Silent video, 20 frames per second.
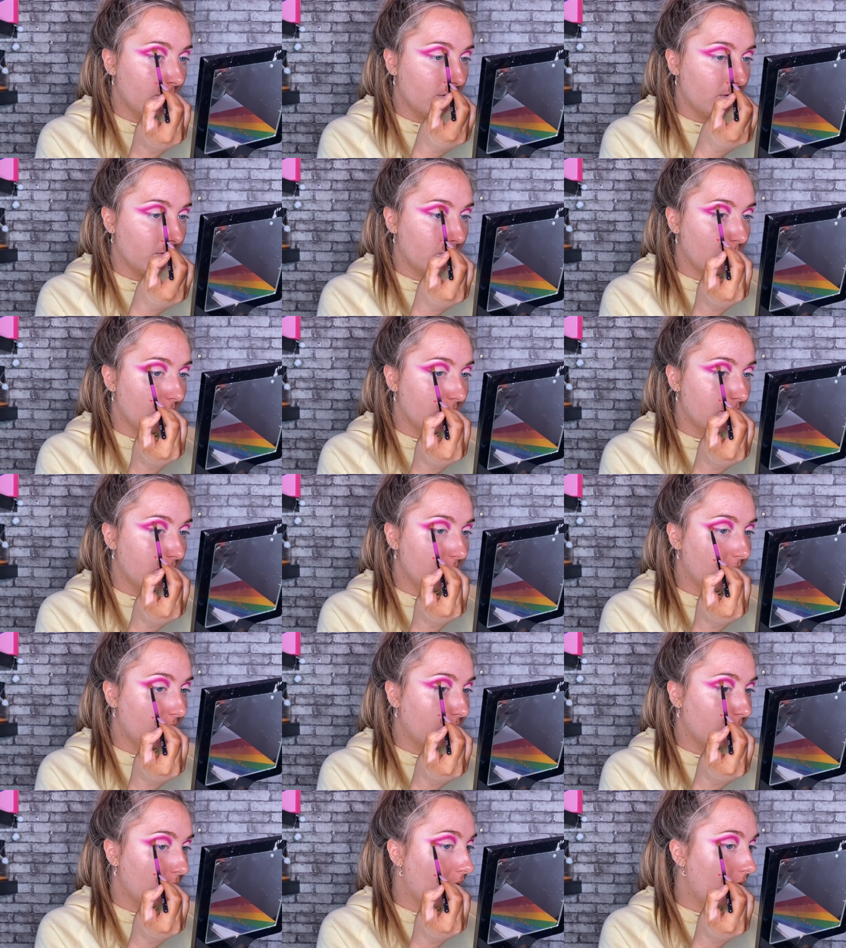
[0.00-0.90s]
So I do
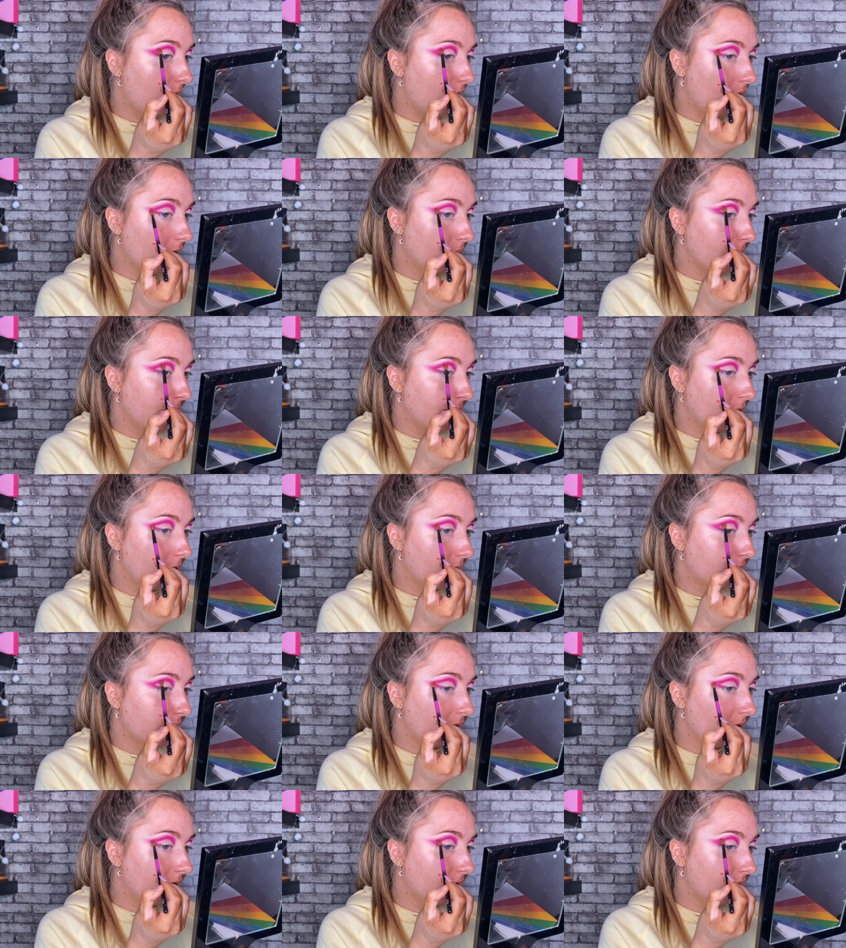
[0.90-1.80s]
this with all my
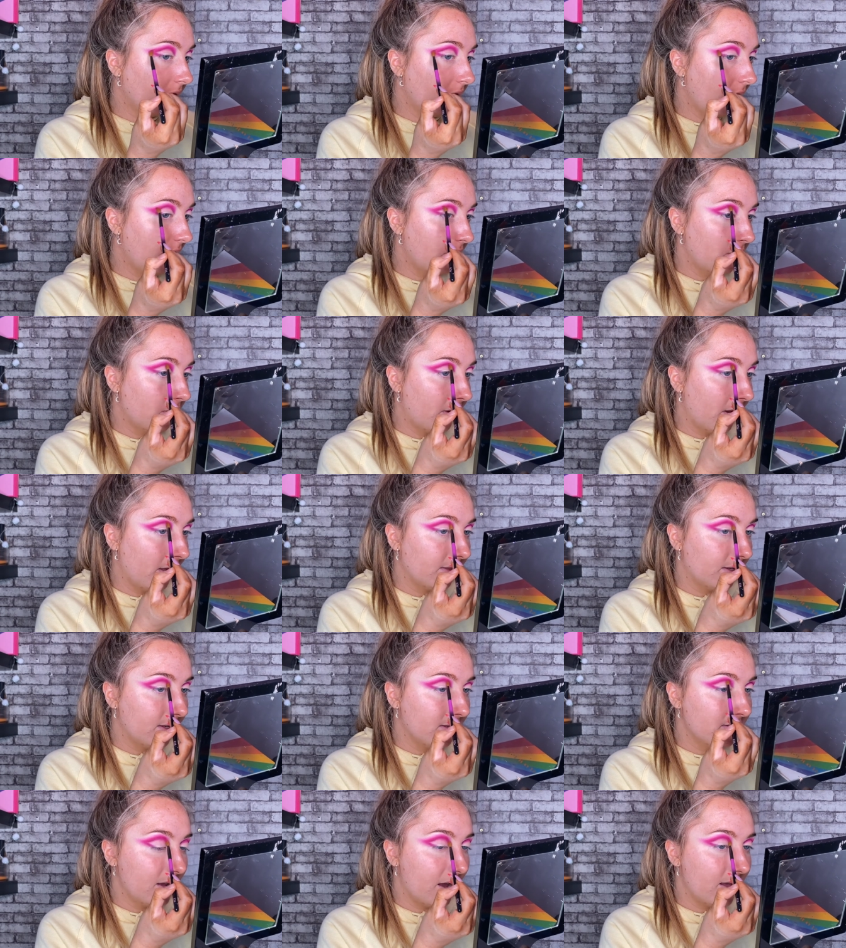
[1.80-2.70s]
looks. This is how you get
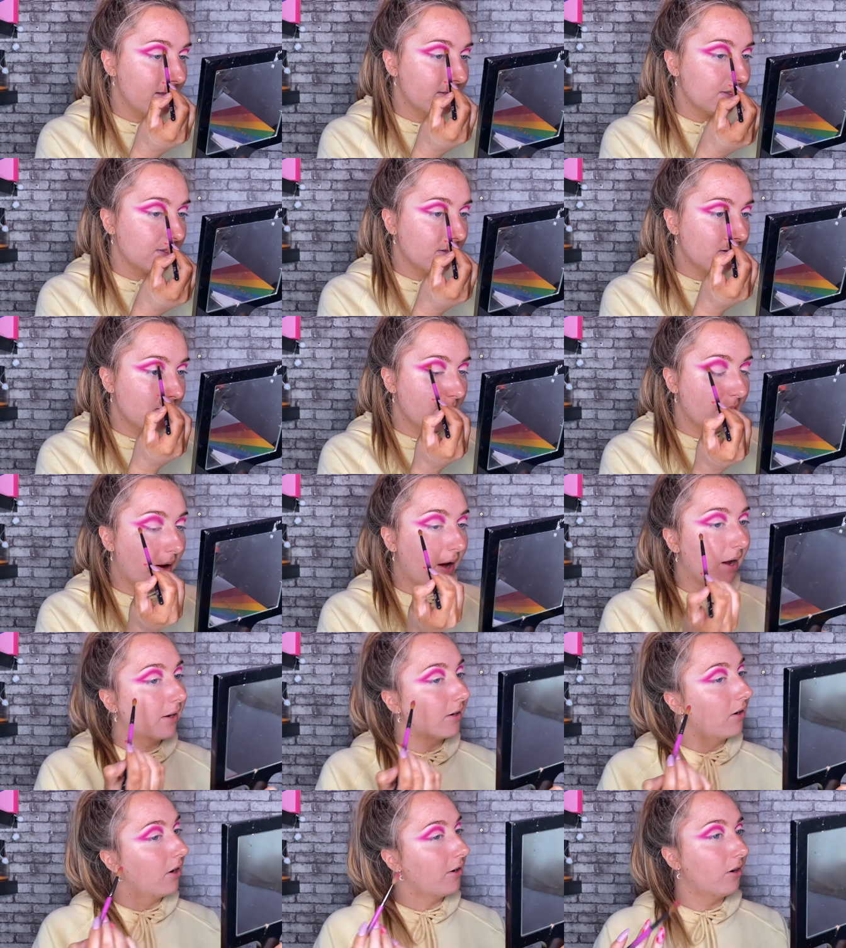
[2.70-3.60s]
the intensity back.
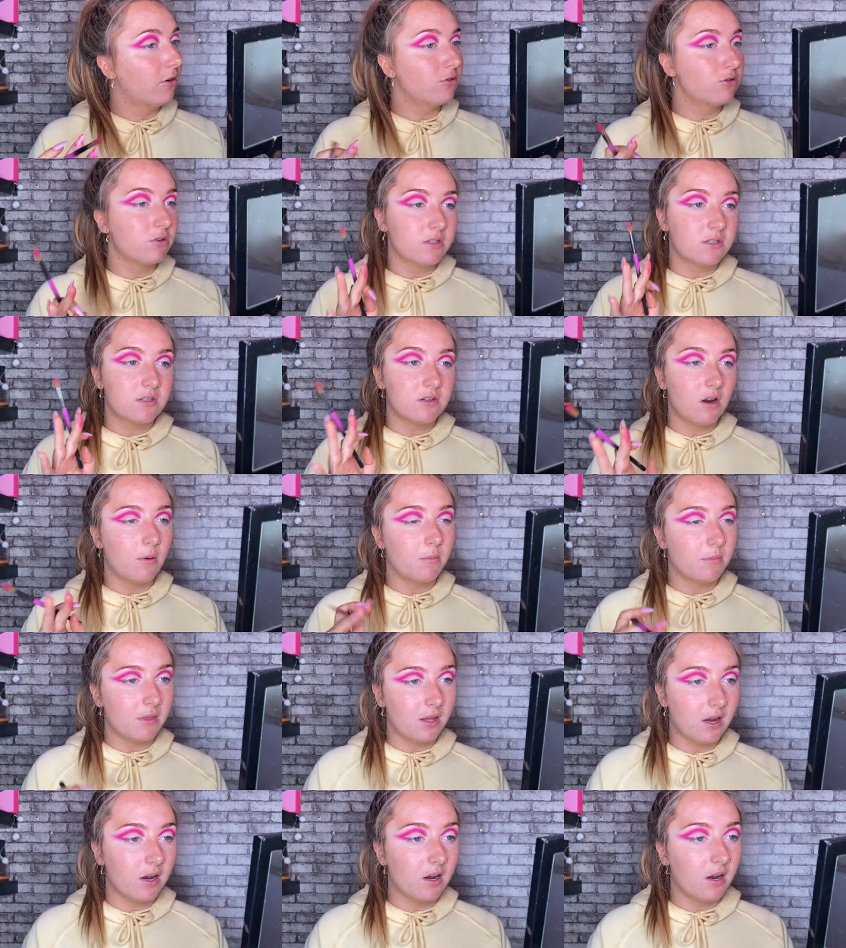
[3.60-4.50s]
I don't just stop
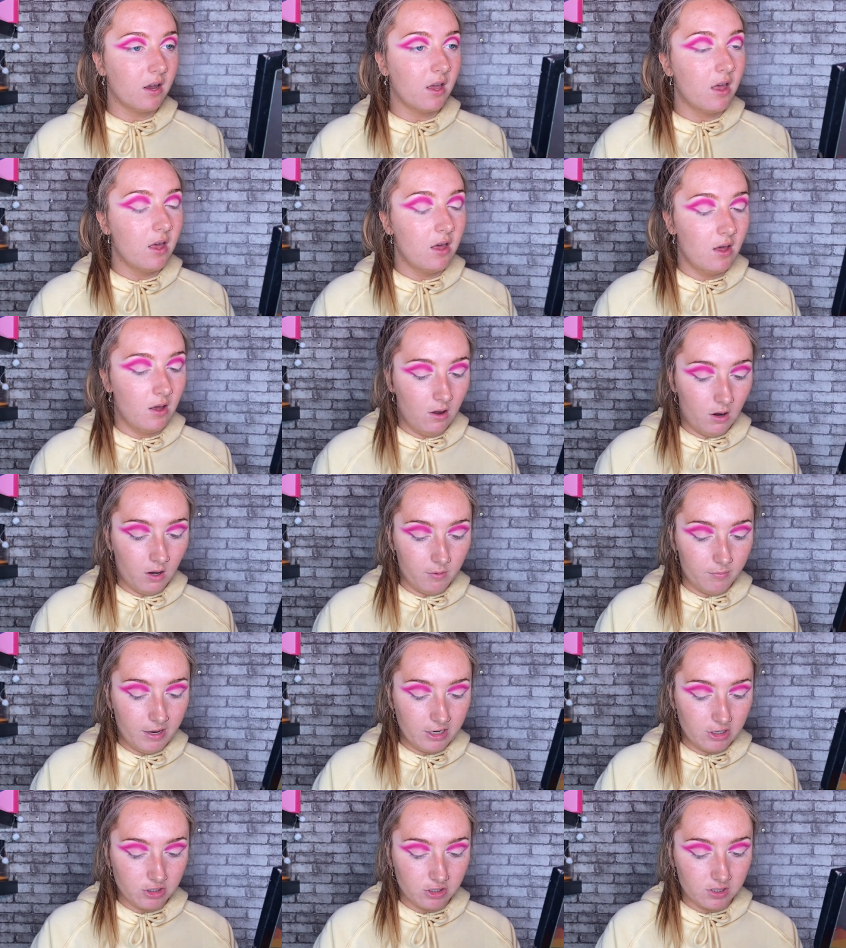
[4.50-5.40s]
there. I
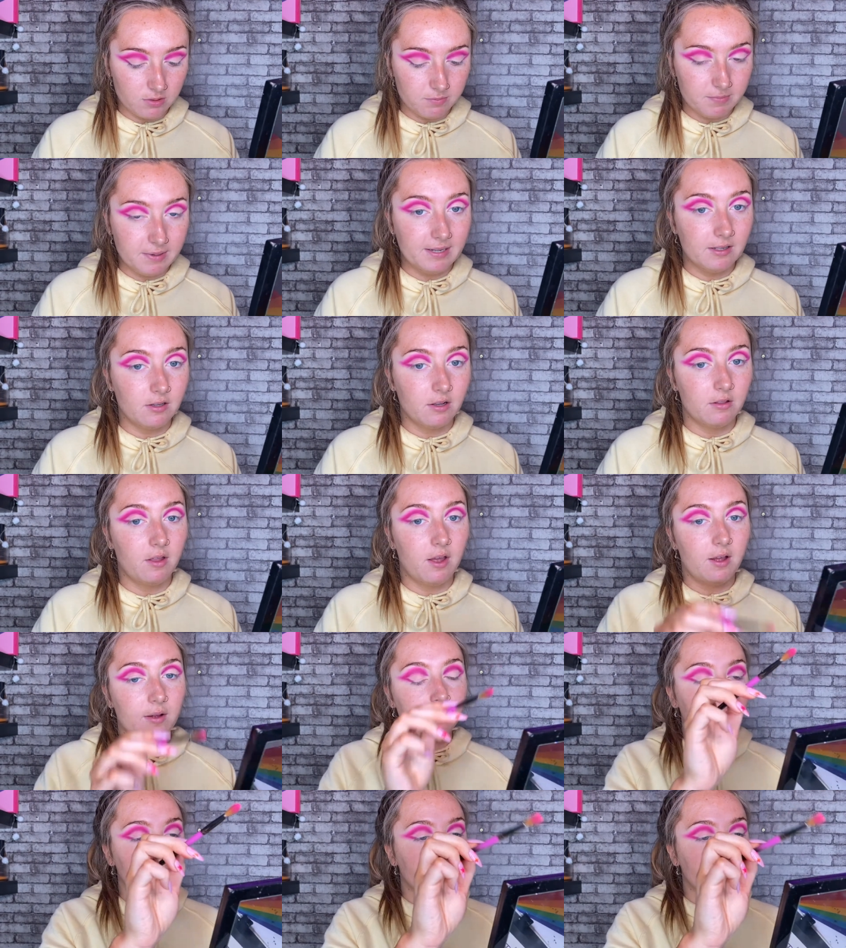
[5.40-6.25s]
make sure to build on that.